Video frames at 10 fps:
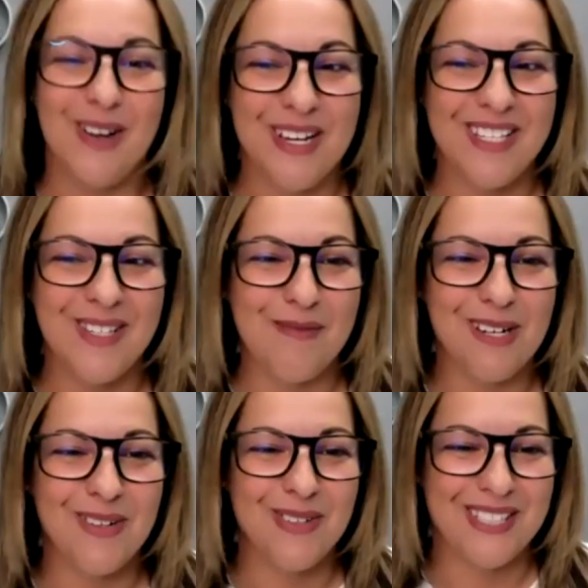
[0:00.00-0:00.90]
Okay, so I'm going to
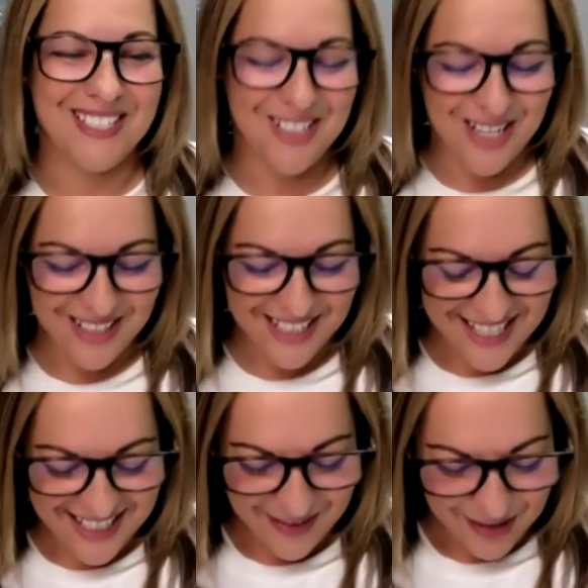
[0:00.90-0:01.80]
go see Shelly
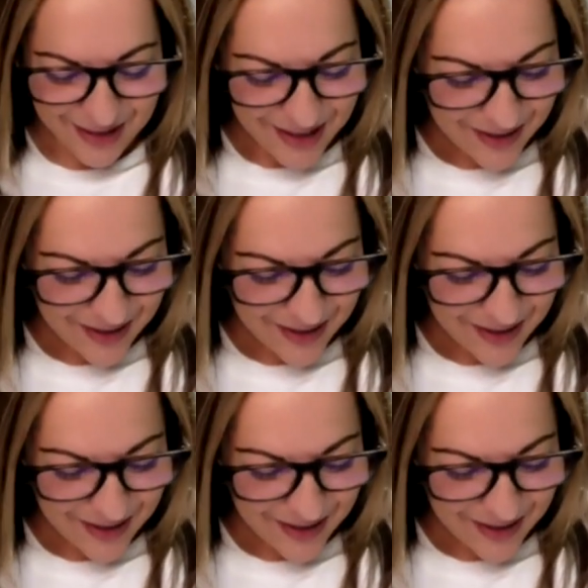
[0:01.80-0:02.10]
this afternoon.